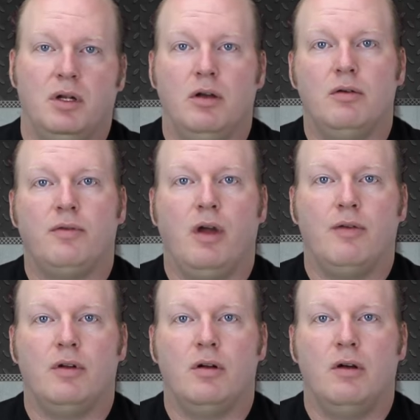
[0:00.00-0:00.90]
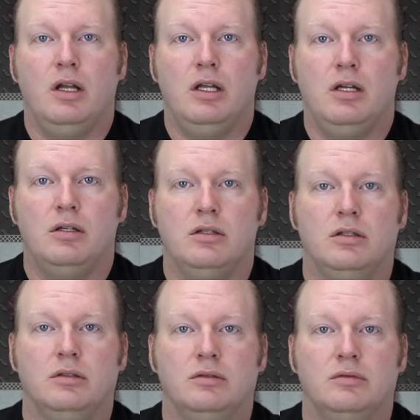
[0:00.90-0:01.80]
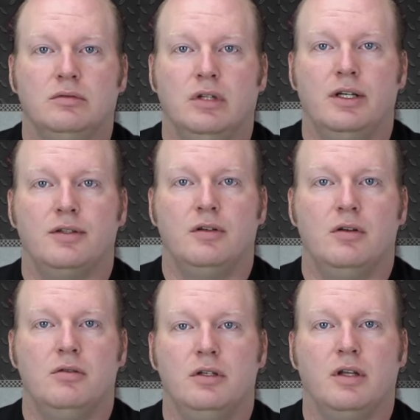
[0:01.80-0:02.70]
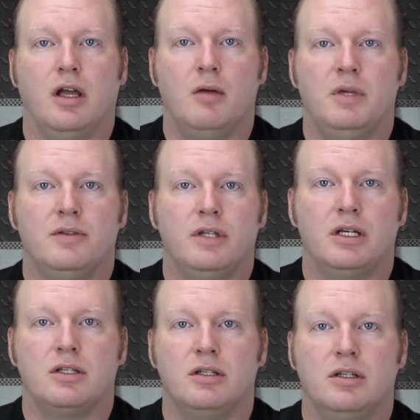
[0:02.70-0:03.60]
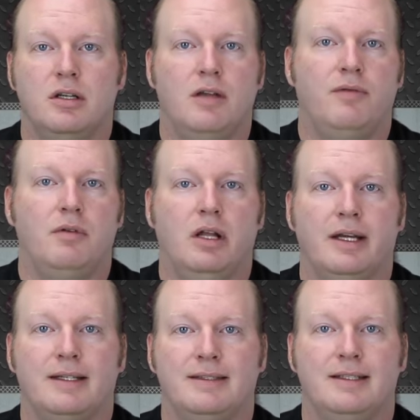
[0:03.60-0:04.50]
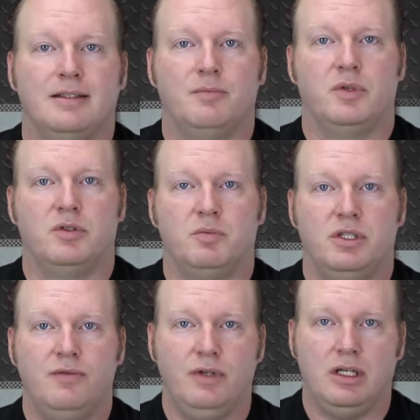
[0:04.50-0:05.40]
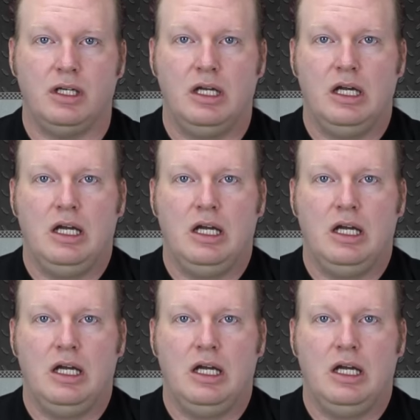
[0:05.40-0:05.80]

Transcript: below if you haven't already. Let us know in the comment section if you'd like to see something specific.